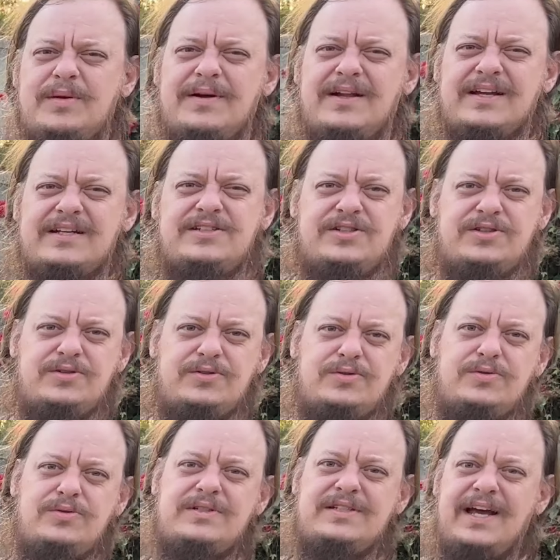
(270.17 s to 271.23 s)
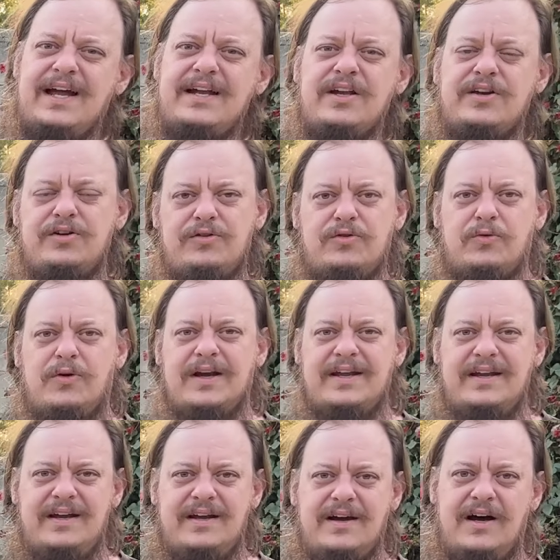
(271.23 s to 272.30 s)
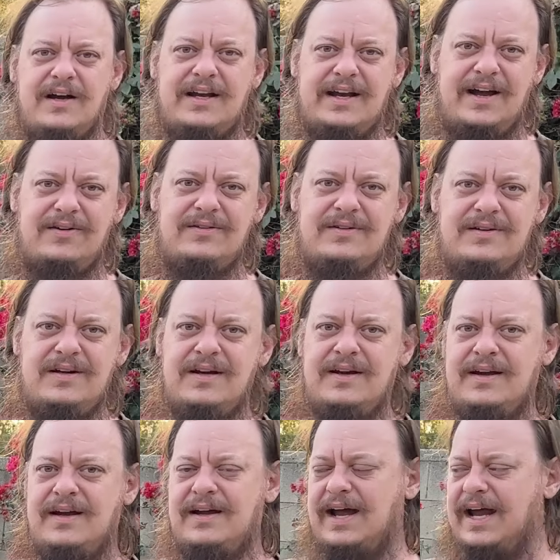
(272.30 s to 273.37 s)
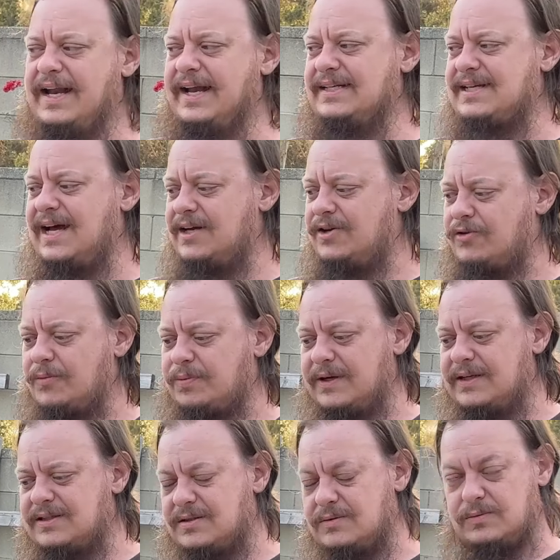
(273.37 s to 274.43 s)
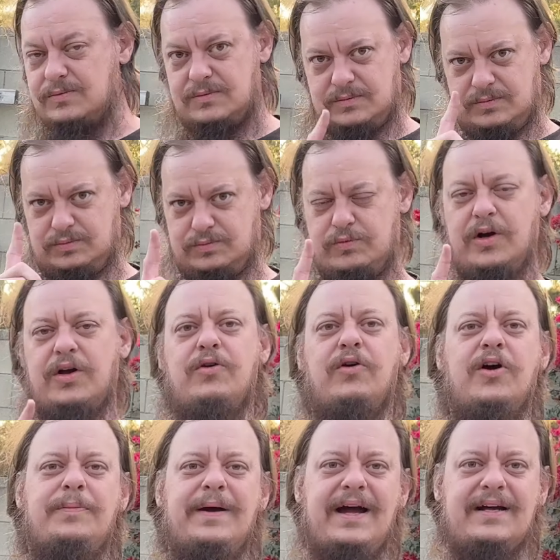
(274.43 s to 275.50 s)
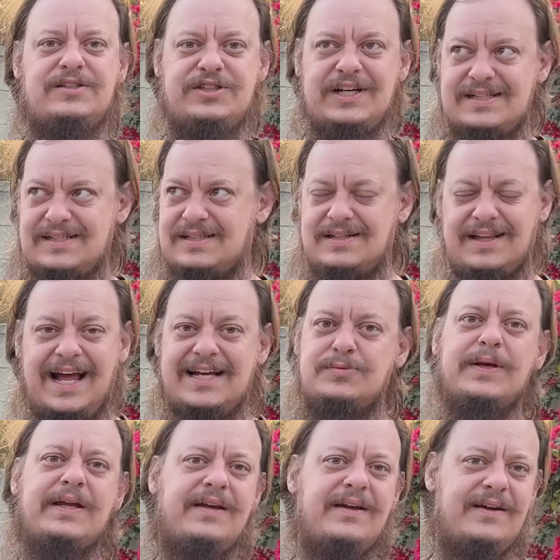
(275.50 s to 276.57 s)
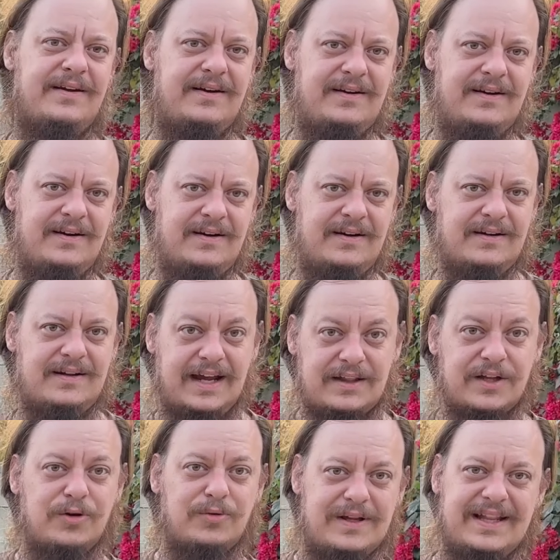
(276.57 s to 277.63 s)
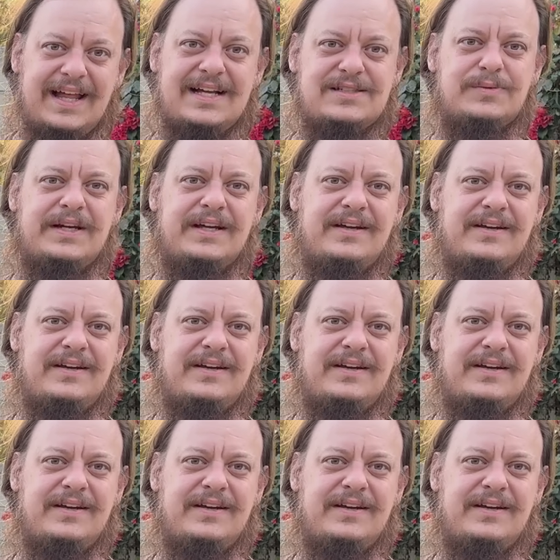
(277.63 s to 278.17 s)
about like 210 to 220 on it now, and he's had to replace one coil pack just last week. Right. Like literally last week.